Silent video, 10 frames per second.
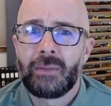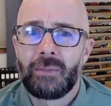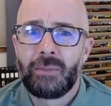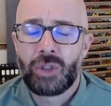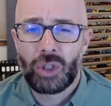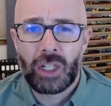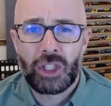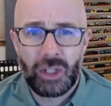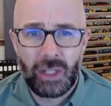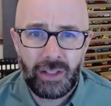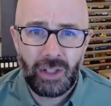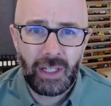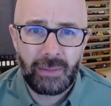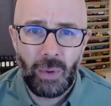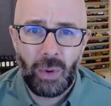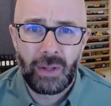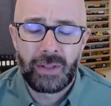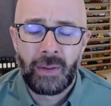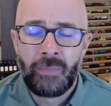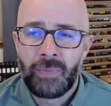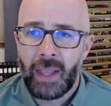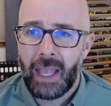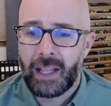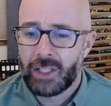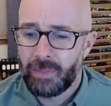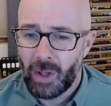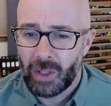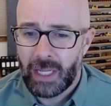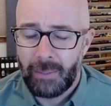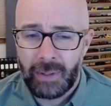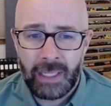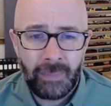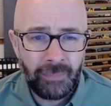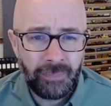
circuit boards in a smaller company,